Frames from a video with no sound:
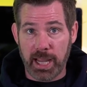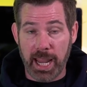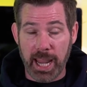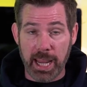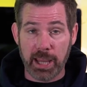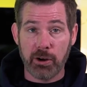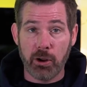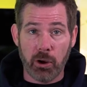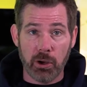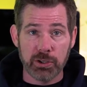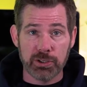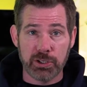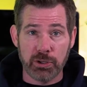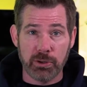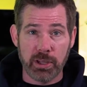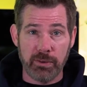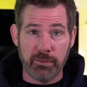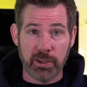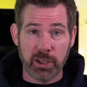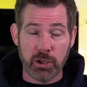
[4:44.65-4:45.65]
and also
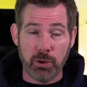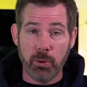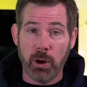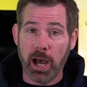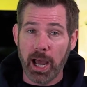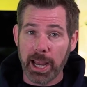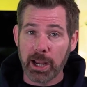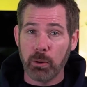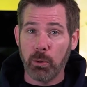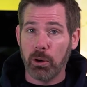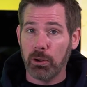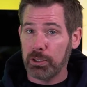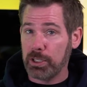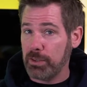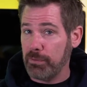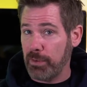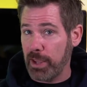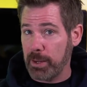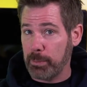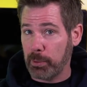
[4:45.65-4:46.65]
giving you high quality
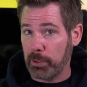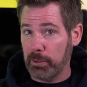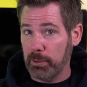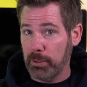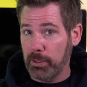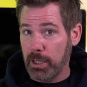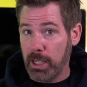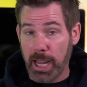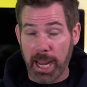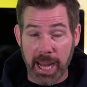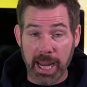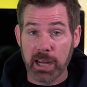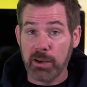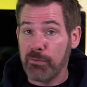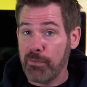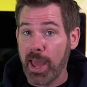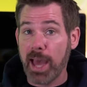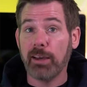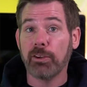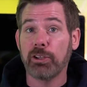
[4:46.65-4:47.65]
vapor and
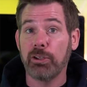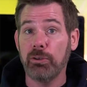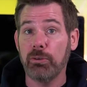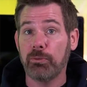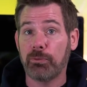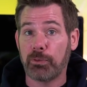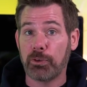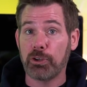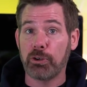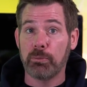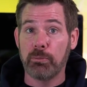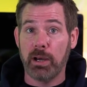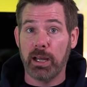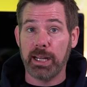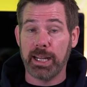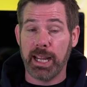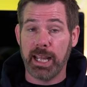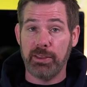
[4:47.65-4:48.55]
value for your money.